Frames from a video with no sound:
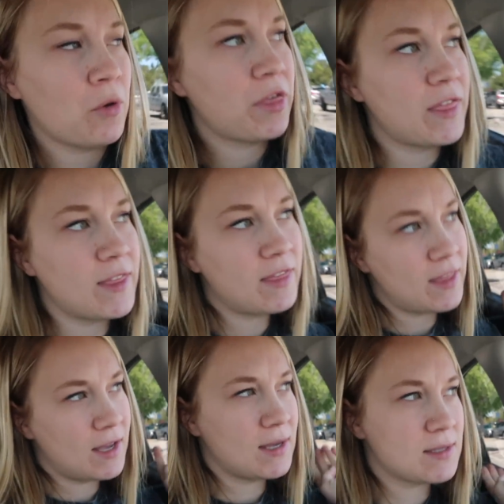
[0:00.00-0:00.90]
both
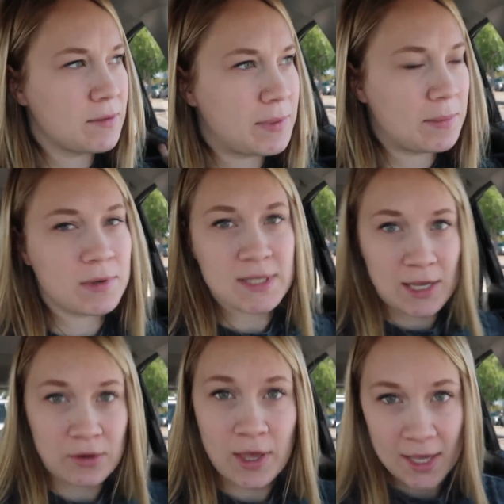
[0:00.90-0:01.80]
things from people
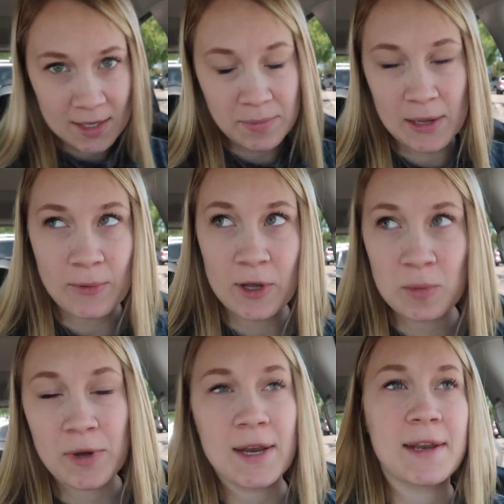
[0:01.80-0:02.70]
saying you can paint while
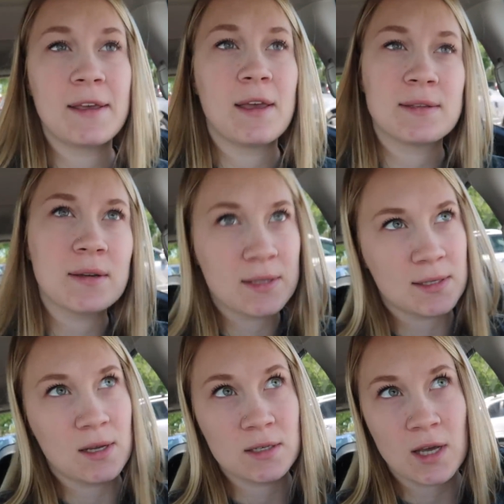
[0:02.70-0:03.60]
you're pregnant as long as
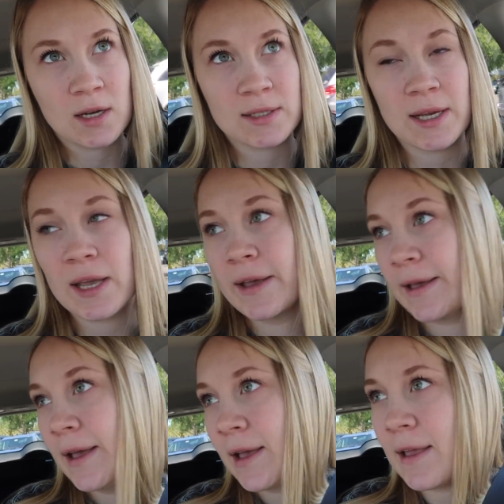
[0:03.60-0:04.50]
it's non-toxic
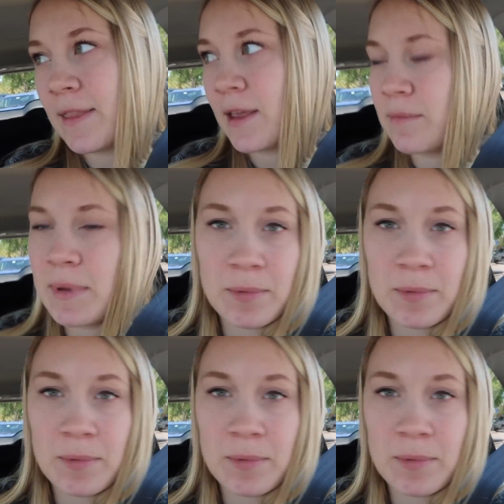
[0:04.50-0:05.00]
and then